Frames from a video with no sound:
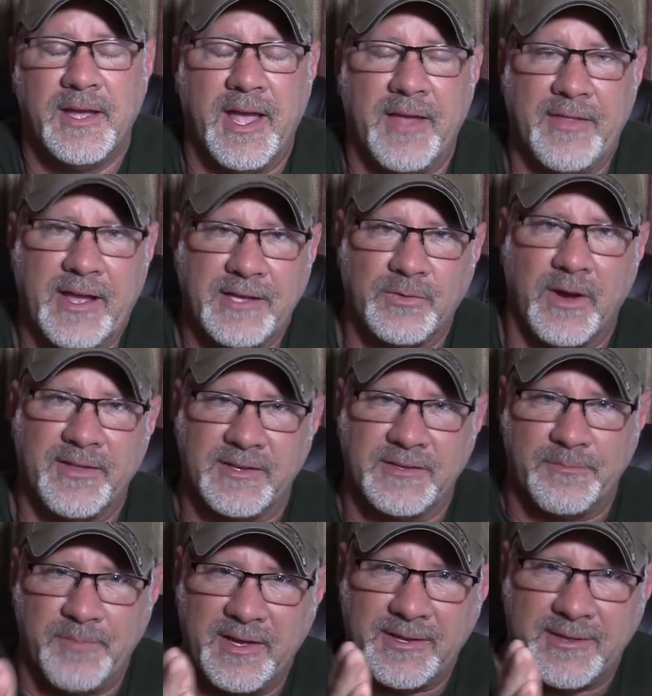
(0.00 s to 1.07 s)
And that's why
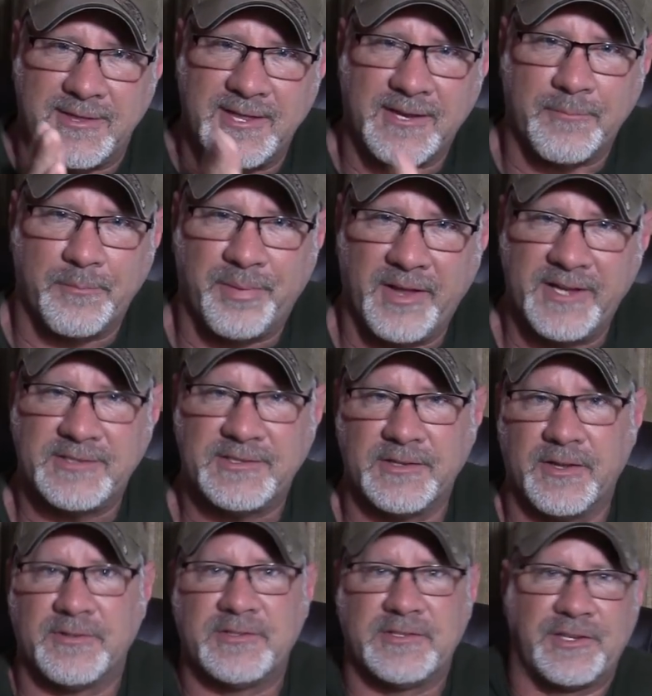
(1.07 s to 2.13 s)
those big thick plates
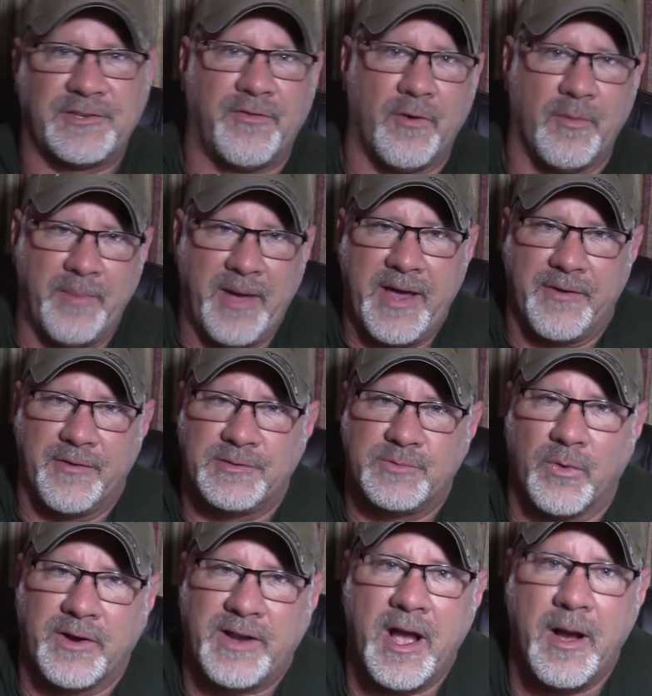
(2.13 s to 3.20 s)
in those 6-volt
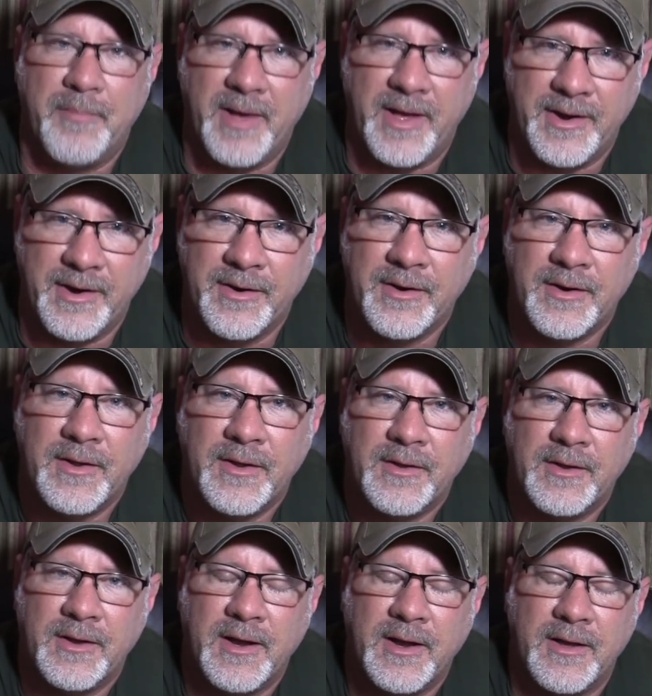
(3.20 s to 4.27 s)
batteries work out better
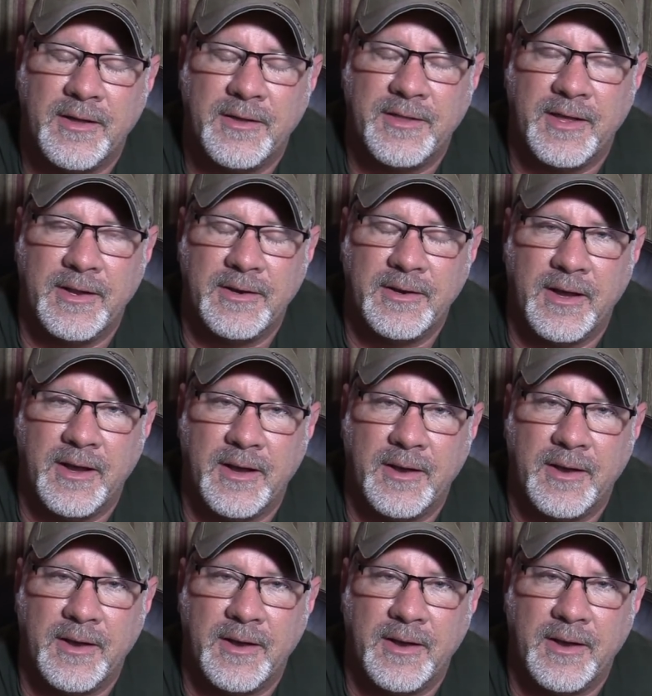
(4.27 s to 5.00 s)
than